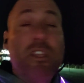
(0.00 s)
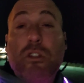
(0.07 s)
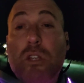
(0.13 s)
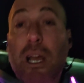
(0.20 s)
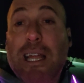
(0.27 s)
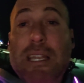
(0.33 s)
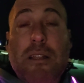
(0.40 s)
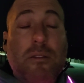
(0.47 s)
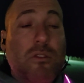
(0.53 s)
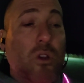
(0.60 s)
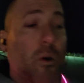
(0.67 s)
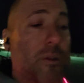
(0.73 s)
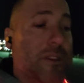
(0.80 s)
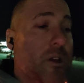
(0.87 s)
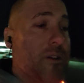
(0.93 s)
You do, and
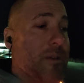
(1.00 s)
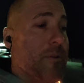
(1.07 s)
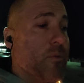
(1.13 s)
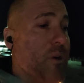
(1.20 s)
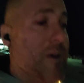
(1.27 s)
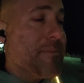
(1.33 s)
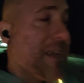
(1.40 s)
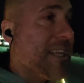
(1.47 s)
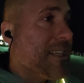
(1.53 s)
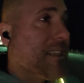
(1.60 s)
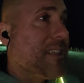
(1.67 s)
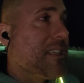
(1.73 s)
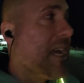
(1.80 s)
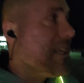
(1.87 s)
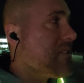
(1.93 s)
don't don't get me wrong, man,
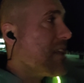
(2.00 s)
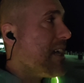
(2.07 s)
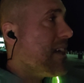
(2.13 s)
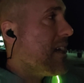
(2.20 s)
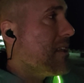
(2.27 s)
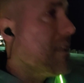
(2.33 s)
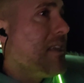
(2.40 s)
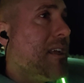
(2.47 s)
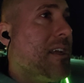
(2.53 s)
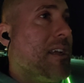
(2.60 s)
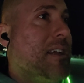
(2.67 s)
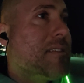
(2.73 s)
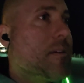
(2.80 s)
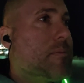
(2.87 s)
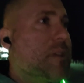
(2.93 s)
guys. I, I,
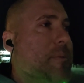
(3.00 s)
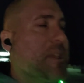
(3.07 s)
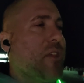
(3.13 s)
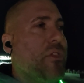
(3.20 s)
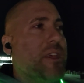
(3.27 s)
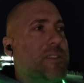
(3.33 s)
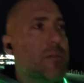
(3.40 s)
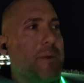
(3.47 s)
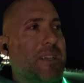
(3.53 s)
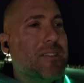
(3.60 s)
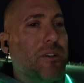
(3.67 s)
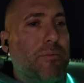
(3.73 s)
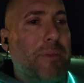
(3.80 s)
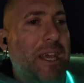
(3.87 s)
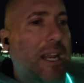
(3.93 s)
sometimes I think to
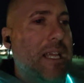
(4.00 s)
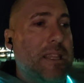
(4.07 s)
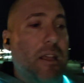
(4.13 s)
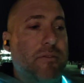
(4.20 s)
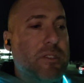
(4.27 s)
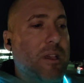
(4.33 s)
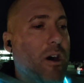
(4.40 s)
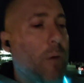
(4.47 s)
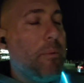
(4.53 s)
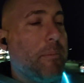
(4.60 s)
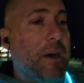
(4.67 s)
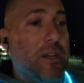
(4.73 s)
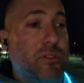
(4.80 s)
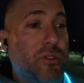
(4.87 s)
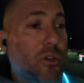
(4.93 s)
myself, man, I'd love to help
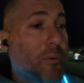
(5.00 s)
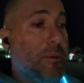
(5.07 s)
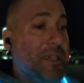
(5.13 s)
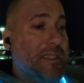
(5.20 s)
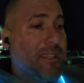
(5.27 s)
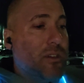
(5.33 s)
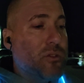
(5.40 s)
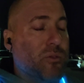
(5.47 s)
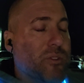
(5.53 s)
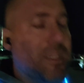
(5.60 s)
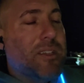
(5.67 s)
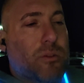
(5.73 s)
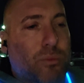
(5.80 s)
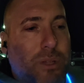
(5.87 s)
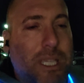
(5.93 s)
them out too, but there's
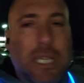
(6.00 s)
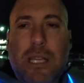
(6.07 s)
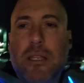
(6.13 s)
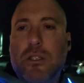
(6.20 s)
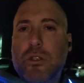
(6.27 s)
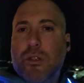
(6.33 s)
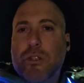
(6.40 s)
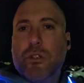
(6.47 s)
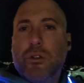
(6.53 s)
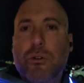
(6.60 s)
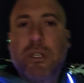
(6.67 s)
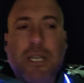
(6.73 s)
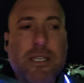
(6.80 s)
there's really nothing you can do.